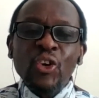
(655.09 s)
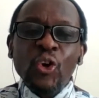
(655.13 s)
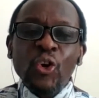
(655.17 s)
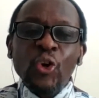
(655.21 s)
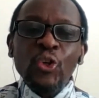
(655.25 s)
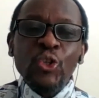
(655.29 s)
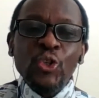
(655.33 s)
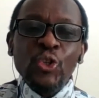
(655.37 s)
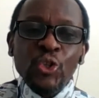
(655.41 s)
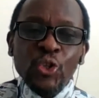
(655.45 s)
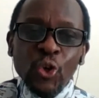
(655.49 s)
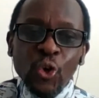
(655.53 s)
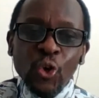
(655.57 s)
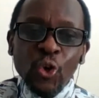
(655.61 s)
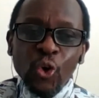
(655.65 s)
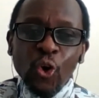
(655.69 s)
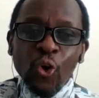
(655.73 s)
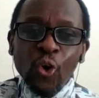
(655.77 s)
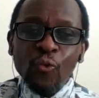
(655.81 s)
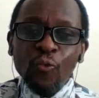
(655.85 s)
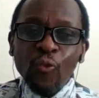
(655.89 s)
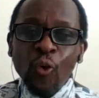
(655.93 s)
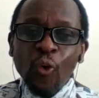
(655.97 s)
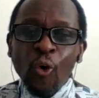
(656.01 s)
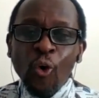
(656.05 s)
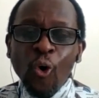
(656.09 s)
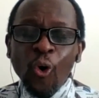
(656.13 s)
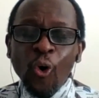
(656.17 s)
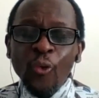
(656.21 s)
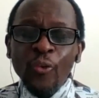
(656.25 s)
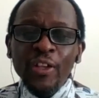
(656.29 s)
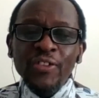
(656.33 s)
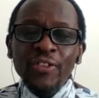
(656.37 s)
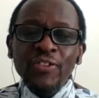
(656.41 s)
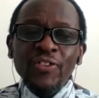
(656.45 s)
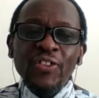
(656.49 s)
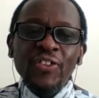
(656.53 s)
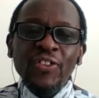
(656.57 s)
control of all
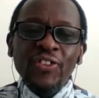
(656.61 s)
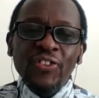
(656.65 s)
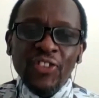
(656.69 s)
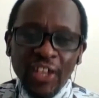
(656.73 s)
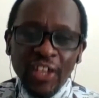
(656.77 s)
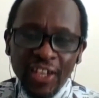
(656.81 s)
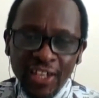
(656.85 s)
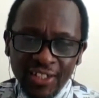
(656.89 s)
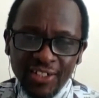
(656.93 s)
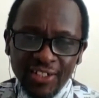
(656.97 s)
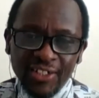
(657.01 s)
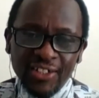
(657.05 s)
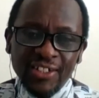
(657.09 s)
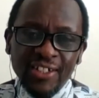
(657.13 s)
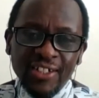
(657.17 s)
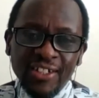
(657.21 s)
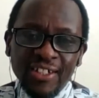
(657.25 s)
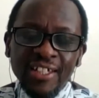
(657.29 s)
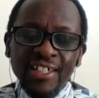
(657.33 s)
these things.